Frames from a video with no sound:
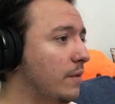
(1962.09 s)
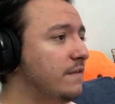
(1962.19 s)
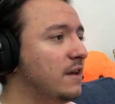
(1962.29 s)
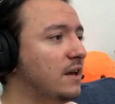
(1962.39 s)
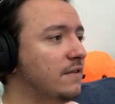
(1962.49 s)

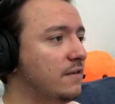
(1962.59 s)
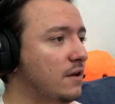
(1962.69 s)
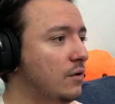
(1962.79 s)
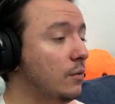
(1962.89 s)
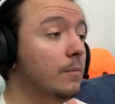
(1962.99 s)
One ticket
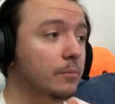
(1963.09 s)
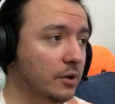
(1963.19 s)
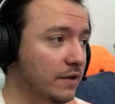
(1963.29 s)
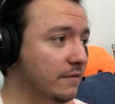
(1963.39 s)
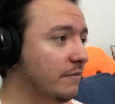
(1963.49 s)
to you,
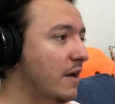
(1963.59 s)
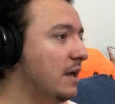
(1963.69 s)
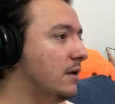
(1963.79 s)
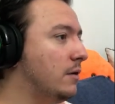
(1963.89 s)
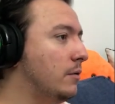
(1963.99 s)
please and
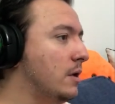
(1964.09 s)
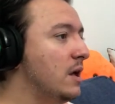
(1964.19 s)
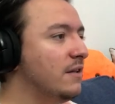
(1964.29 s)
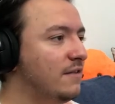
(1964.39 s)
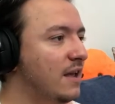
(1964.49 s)
thank you.